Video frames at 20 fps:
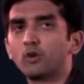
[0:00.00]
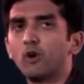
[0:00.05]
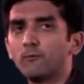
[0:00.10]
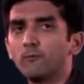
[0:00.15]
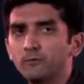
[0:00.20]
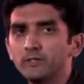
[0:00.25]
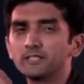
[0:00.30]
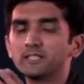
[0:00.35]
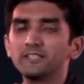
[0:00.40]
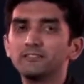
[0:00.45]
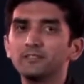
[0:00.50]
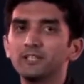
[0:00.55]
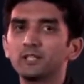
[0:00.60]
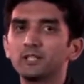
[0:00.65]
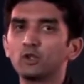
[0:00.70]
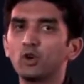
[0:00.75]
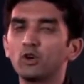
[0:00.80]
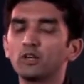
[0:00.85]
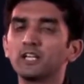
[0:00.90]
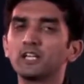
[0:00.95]
Obviously, we are
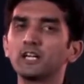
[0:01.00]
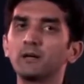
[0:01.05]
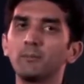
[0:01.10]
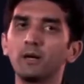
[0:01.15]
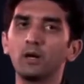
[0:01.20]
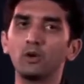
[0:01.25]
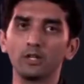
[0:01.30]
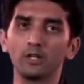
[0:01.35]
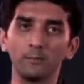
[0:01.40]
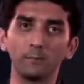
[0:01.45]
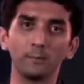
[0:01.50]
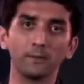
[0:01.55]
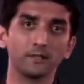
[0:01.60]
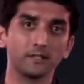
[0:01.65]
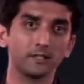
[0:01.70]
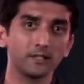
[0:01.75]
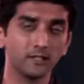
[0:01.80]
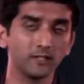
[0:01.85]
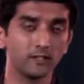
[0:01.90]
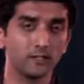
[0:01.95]
talking about a
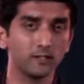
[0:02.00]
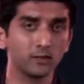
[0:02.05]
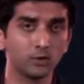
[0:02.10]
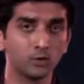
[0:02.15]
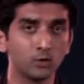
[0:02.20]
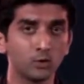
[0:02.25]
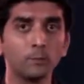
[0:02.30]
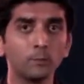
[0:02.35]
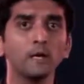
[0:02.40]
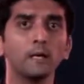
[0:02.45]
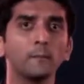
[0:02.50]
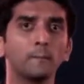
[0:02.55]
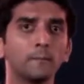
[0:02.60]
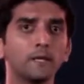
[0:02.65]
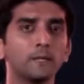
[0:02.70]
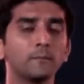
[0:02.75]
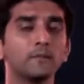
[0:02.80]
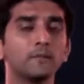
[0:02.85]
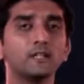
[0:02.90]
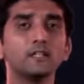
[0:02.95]
particular group,
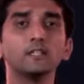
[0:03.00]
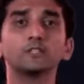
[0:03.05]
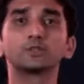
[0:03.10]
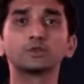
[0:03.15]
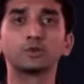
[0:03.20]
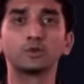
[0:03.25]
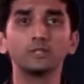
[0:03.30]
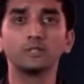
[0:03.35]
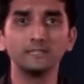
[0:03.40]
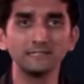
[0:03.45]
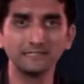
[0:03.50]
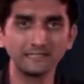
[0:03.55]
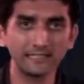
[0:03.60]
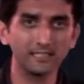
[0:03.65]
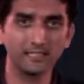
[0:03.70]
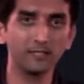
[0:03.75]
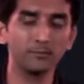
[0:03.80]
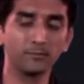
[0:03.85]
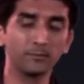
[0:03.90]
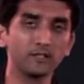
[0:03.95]
maybe students
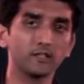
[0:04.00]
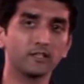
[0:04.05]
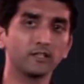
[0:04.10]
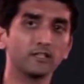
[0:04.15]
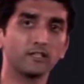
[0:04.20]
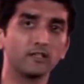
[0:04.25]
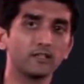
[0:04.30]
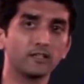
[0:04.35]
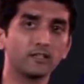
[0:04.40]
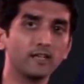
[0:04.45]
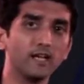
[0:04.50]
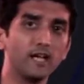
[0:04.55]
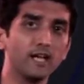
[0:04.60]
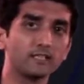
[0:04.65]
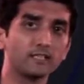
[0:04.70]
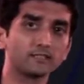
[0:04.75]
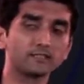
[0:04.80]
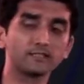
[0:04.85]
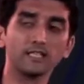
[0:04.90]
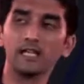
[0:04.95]
in a particular class.